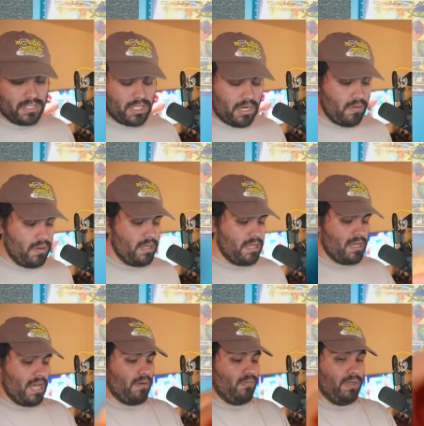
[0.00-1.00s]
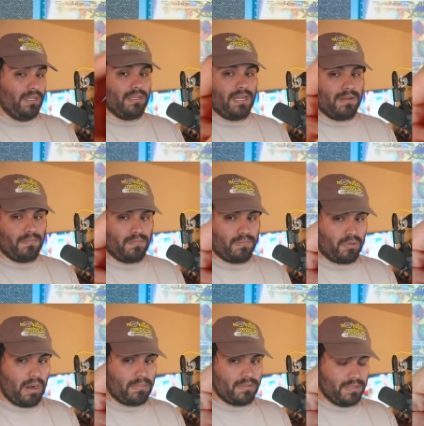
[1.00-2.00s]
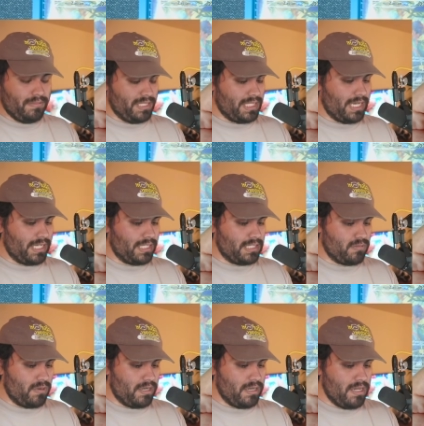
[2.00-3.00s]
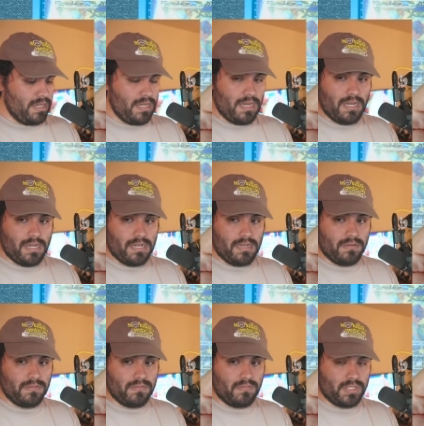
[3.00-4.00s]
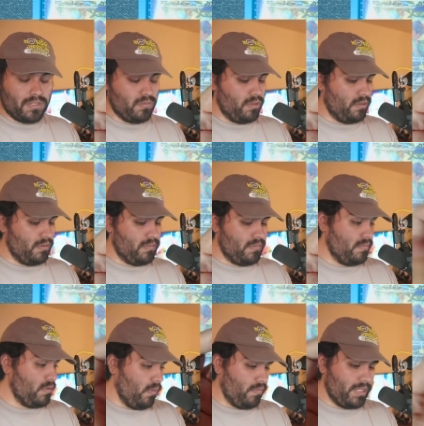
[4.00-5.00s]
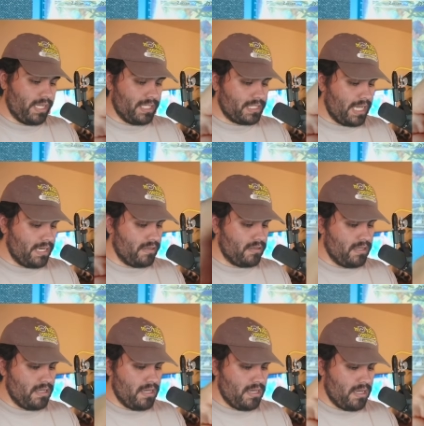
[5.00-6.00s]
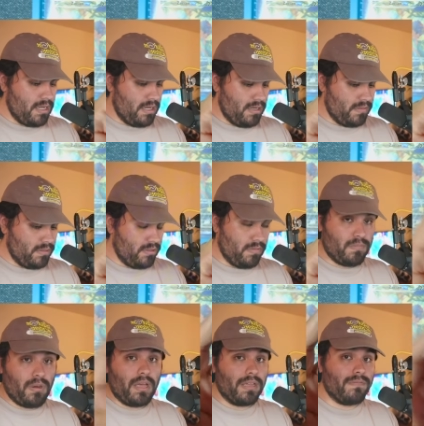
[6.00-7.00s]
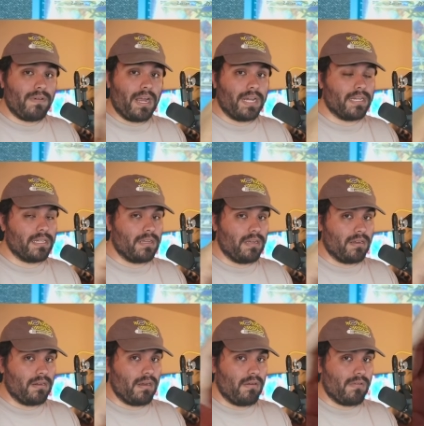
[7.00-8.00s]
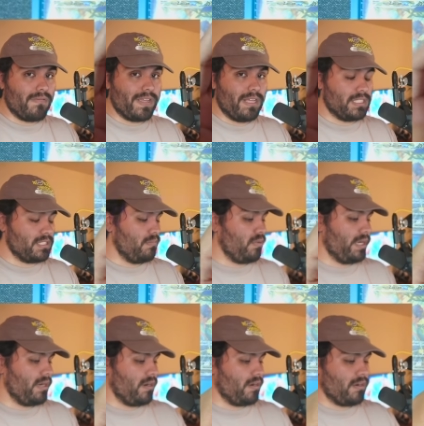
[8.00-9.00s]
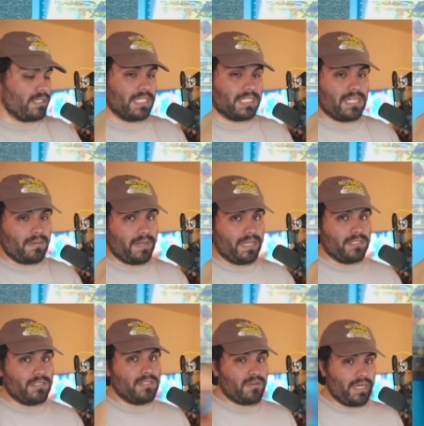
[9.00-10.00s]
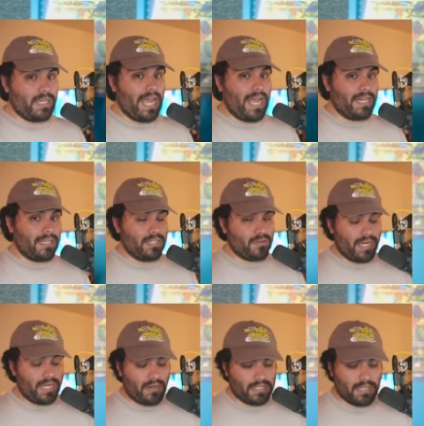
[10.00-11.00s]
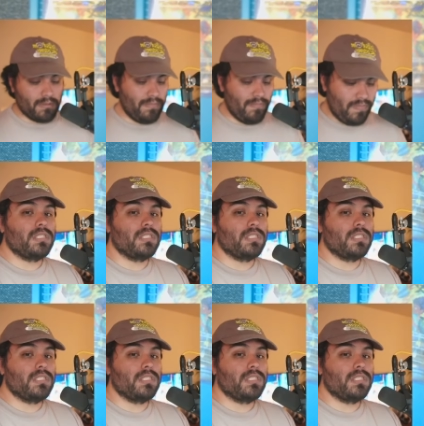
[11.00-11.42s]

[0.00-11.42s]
So I will probably be sending this one, which will hopefully get a 10. You can probably find a reveal at some point on our TikTok page at the trading card table.